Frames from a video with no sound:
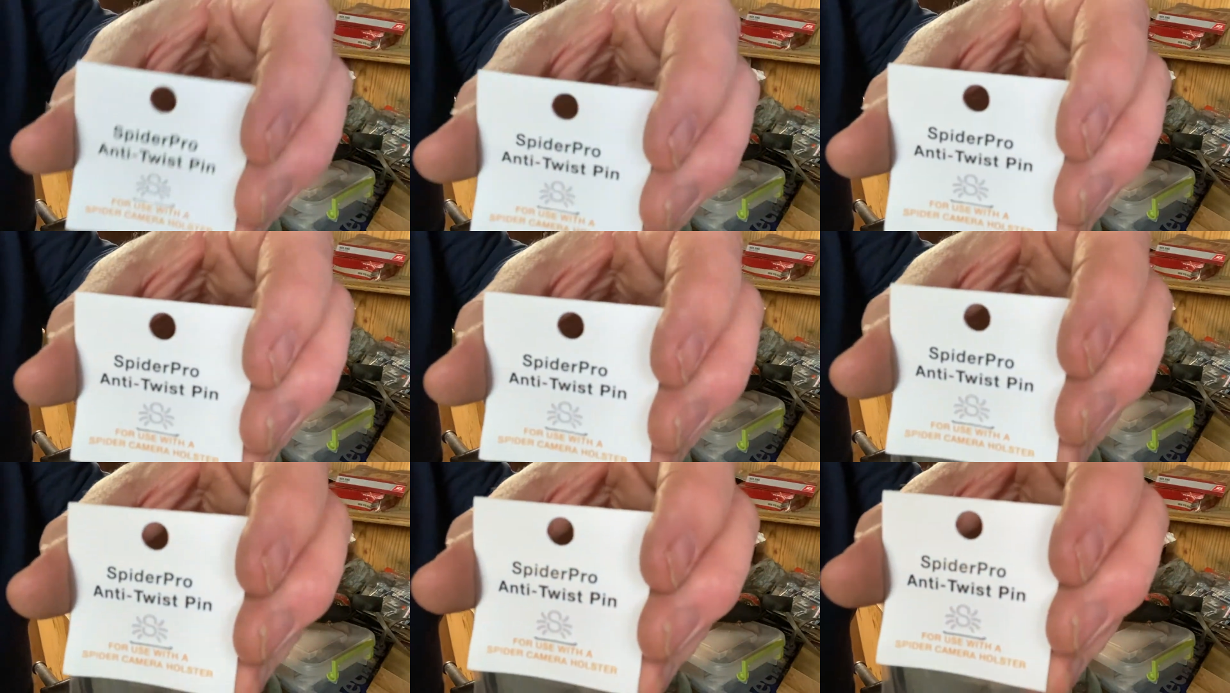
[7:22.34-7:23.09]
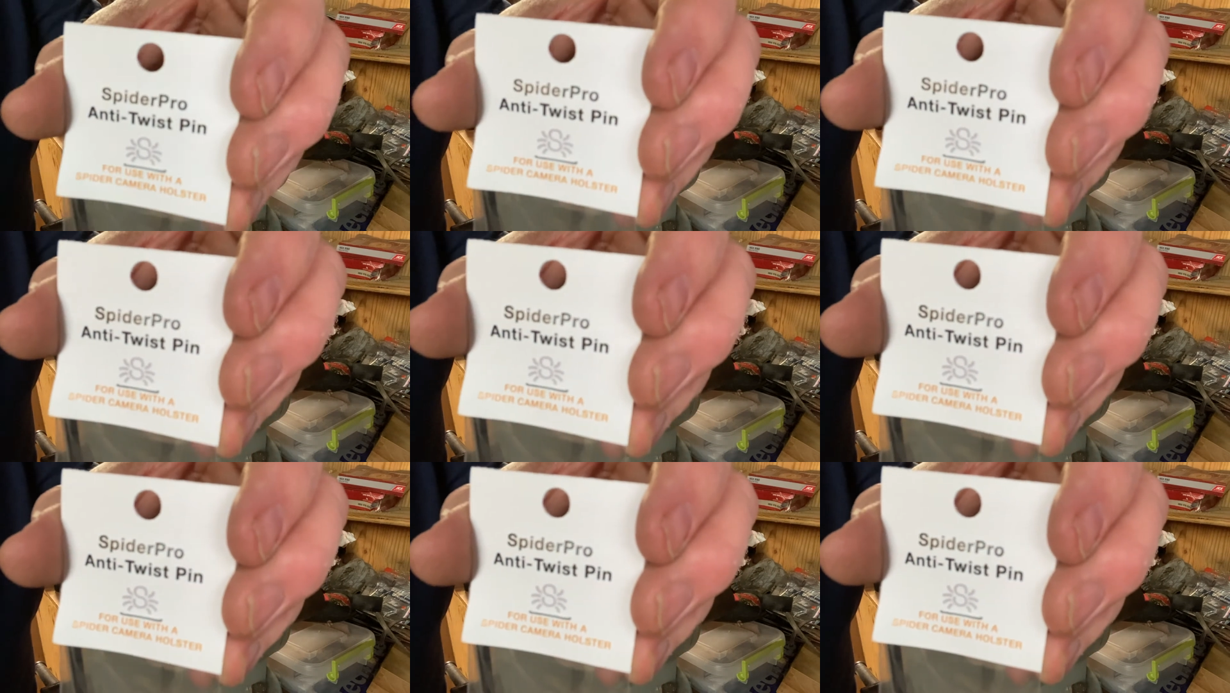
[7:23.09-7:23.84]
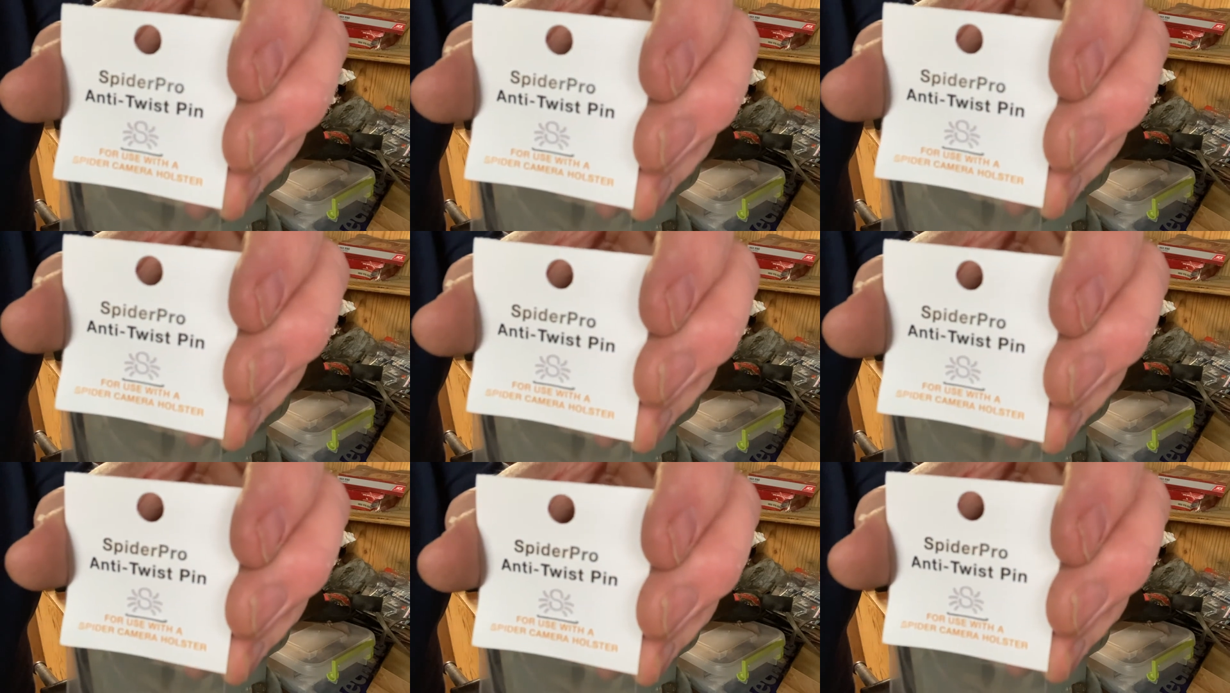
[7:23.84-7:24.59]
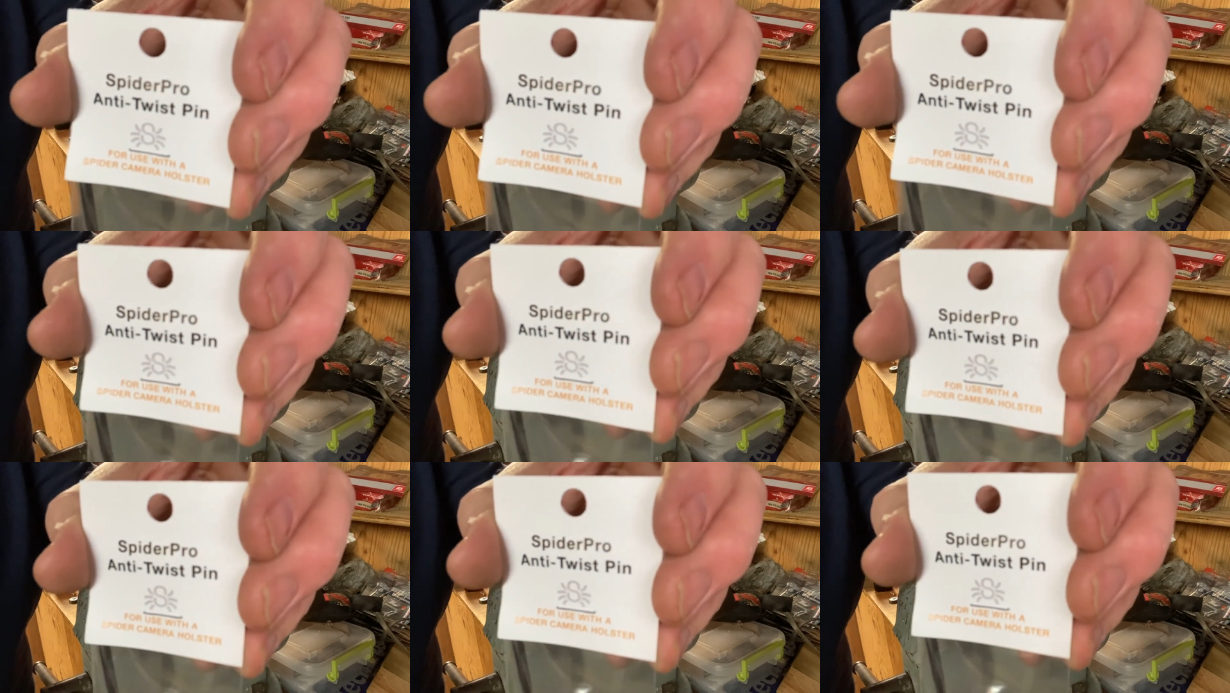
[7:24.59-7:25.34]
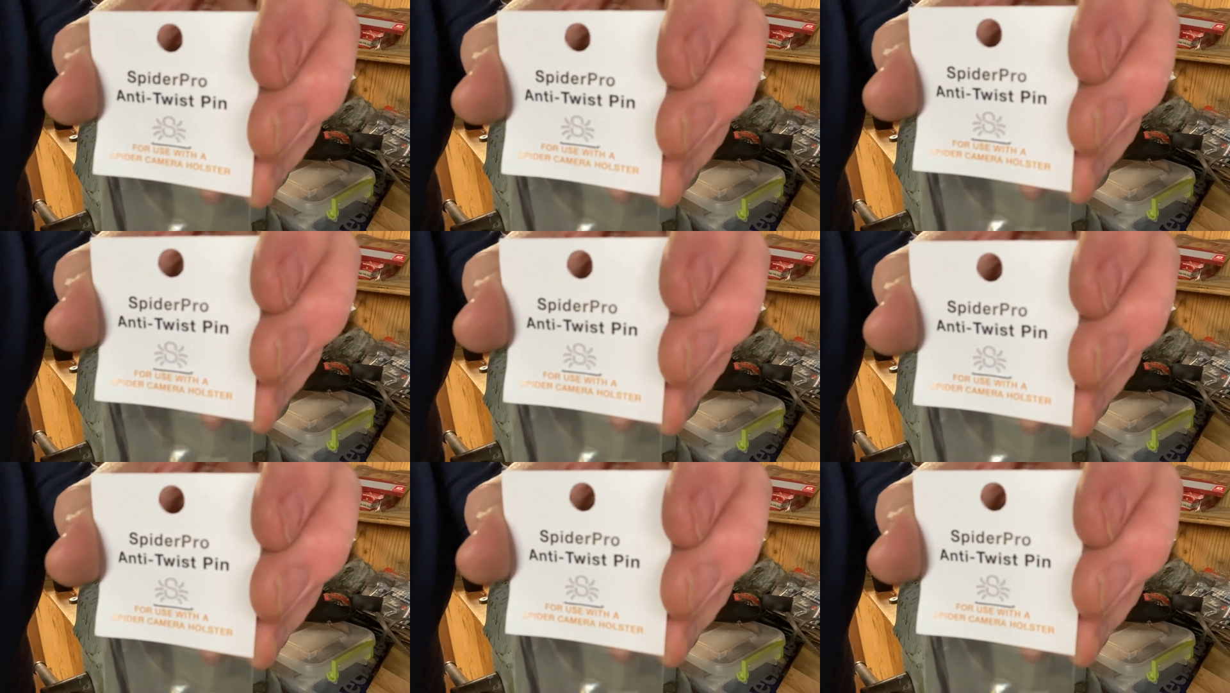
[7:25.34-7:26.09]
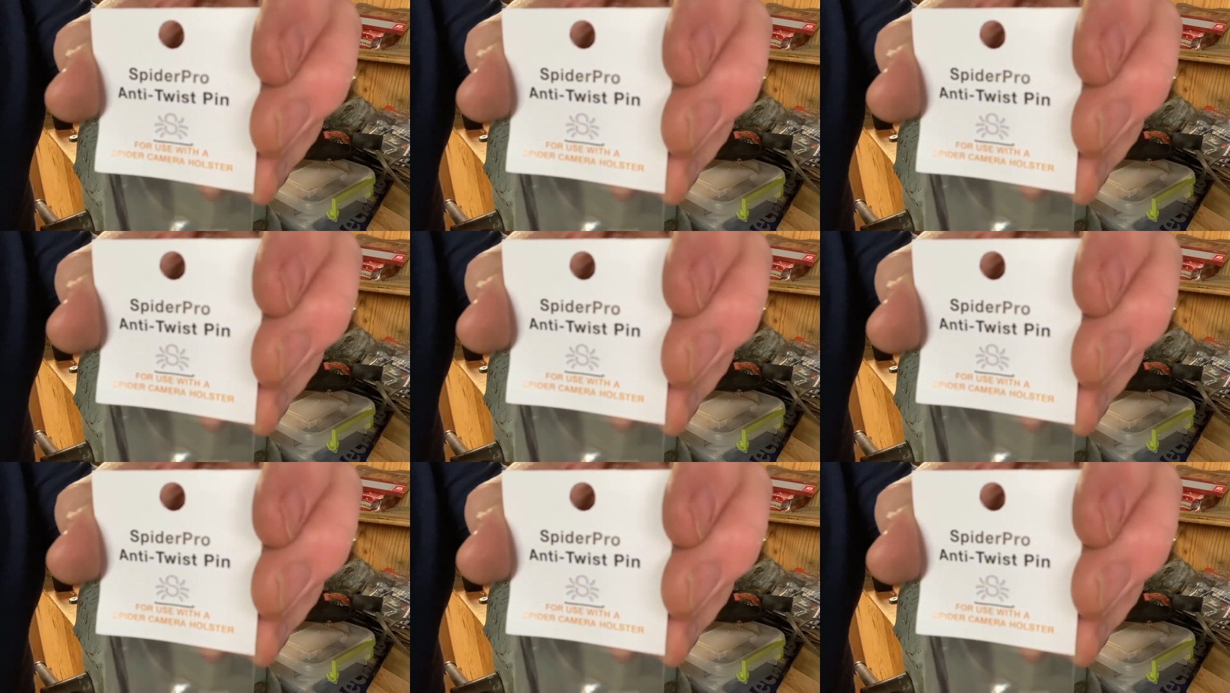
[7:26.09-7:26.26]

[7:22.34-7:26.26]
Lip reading: No face is visible, so there are no lips to read.